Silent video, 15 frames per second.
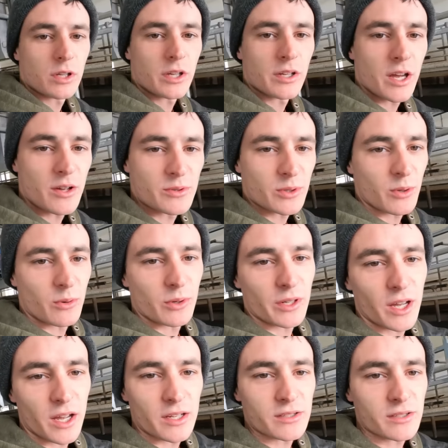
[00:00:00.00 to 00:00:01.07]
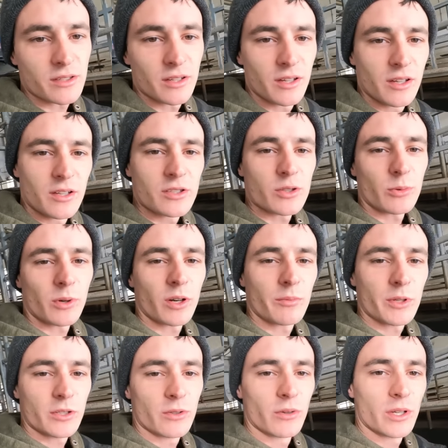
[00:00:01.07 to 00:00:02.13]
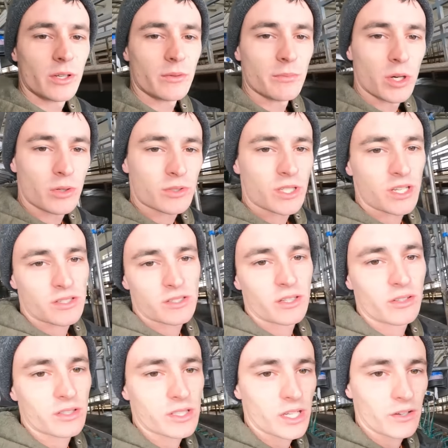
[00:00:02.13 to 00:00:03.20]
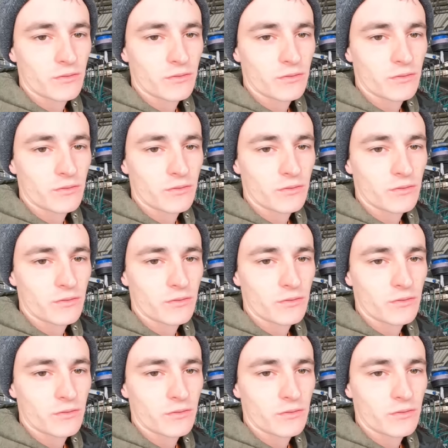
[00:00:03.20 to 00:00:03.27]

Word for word: Hey, how's it going guys? So we're going to be doing milk testing this